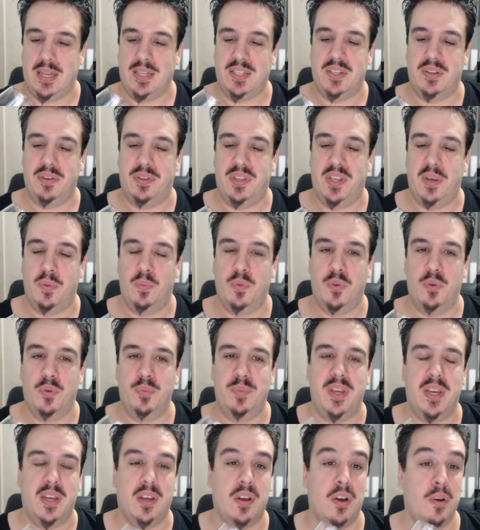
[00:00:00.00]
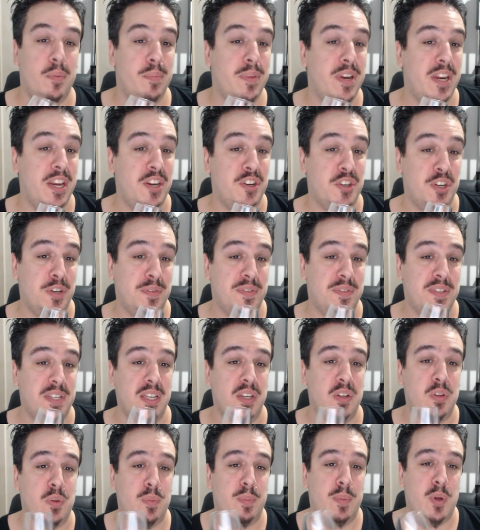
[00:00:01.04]
So there will be a combination of
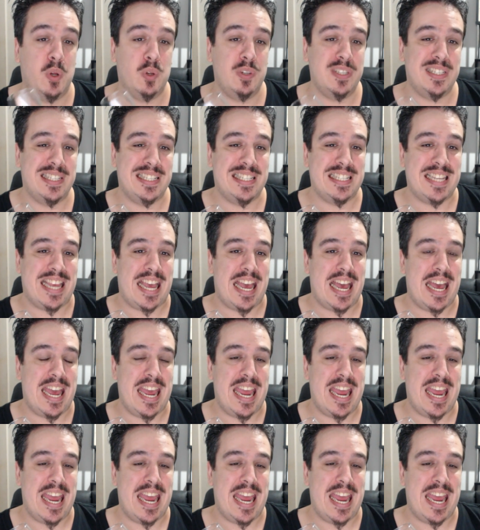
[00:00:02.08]
single malts